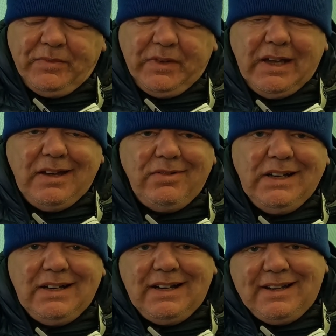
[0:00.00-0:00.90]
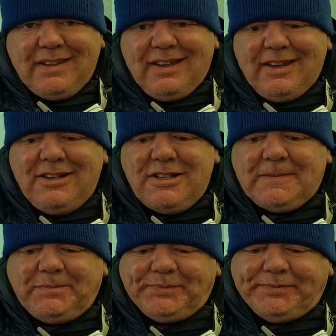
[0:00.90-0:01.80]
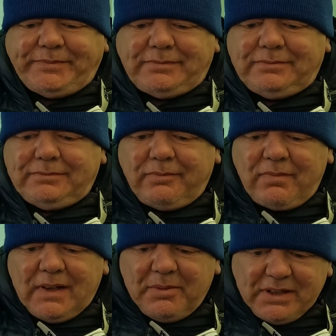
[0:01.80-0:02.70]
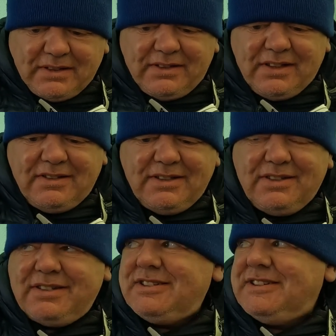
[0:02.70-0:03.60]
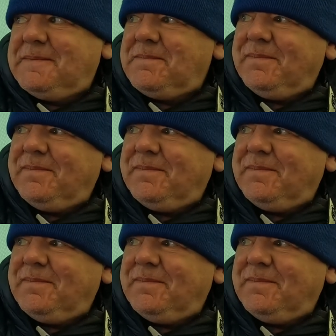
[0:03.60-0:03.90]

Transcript: Yeah, I really like these. I mean, it's just,